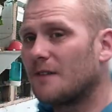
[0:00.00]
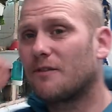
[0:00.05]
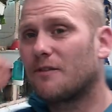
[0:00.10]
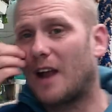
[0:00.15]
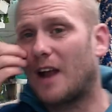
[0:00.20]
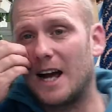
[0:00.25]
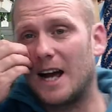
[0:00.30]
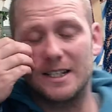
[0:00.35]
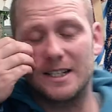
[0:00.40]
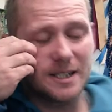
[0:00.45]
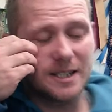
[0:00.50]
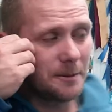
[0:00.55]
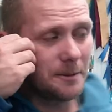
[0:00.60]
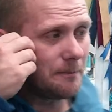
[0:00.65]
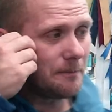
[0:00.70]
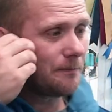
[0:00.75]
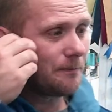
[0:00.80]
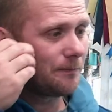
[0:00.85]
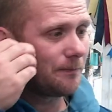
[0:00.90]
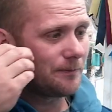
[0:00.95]
flights
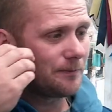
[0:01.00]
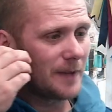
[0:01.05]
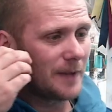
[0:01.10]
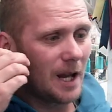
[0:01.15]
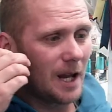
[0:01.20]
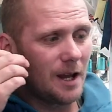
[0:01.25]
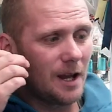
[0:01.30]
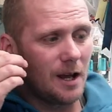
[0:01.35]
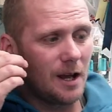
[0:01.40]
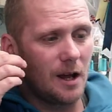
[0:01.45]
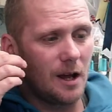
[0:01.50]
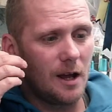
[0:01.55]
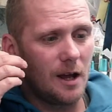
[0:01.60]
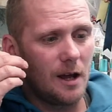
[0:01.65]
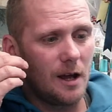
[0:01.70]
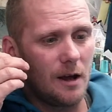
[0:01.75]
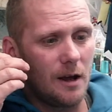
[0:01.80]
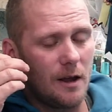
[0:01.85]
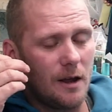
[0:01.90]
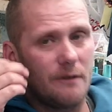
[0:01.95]

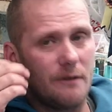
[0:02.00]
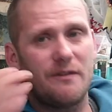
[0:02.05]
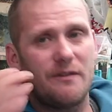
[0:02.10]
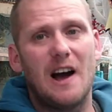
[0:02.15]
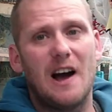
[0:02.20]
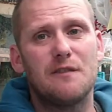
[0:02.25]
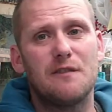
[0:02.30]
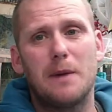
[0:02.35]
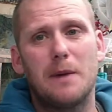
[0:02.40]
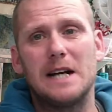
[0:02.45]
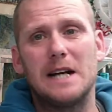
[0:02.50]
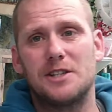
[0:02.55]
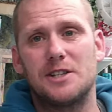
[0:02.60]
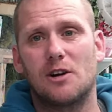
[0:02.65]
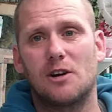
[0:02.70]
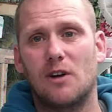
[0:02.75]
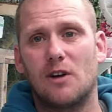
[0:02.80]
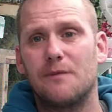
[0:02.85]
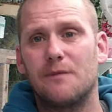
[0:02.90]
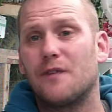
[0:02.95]
five pairs of green